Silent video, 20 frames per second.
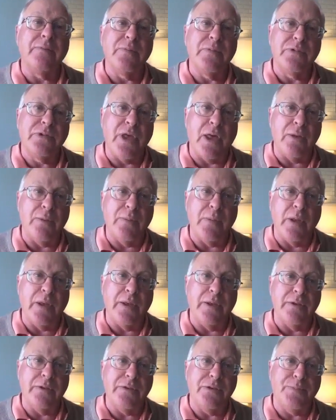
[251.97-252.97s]

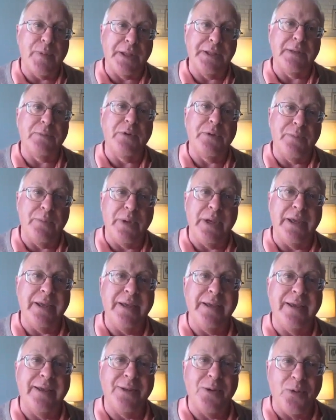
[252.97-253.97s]
spend it with
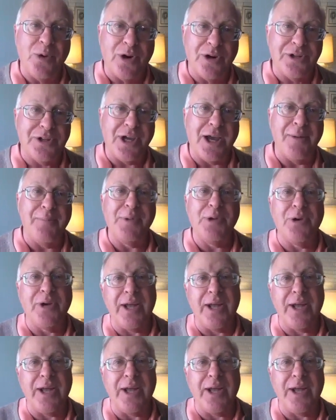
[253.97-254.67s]
me in the workshop.